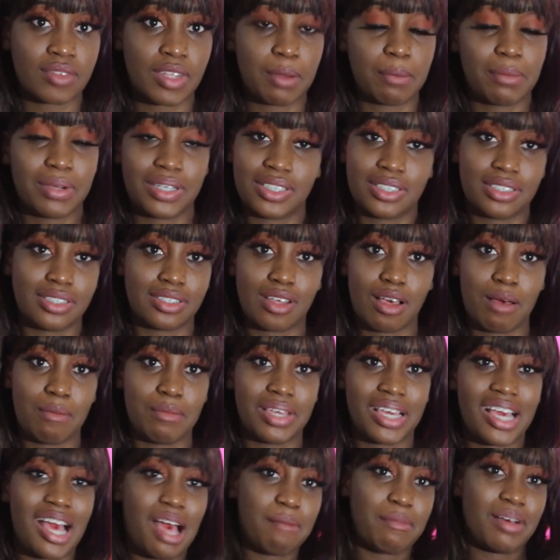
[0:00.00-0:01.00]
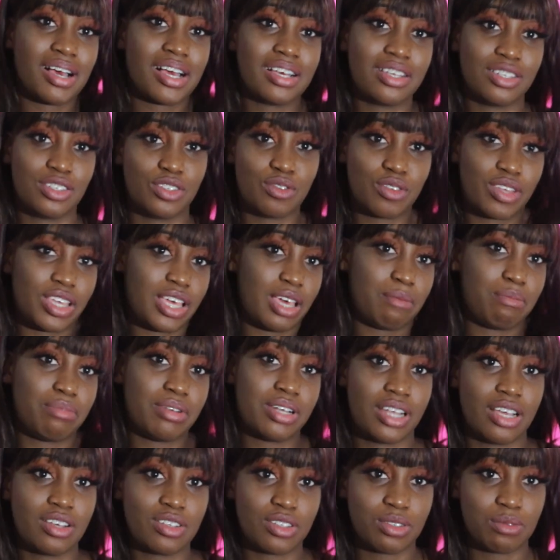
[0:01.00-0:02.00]
But just call me Cama because you can't
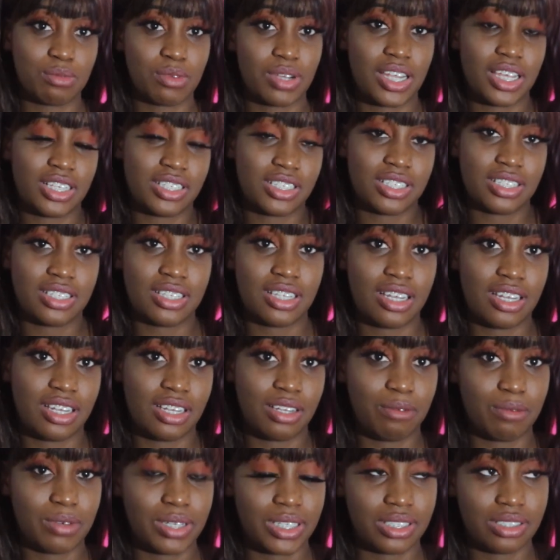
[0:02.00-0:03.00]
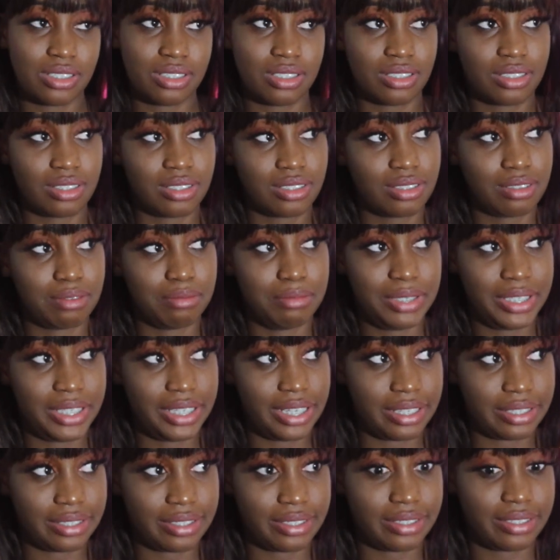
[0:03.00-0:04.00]
pronounce what I just said anyways. But
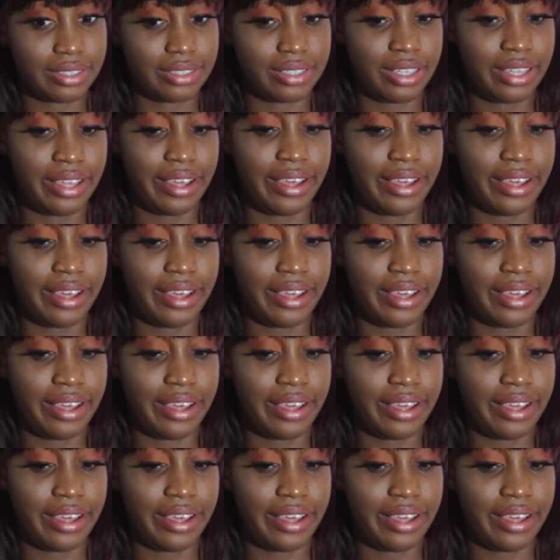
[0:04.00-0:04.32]
yes.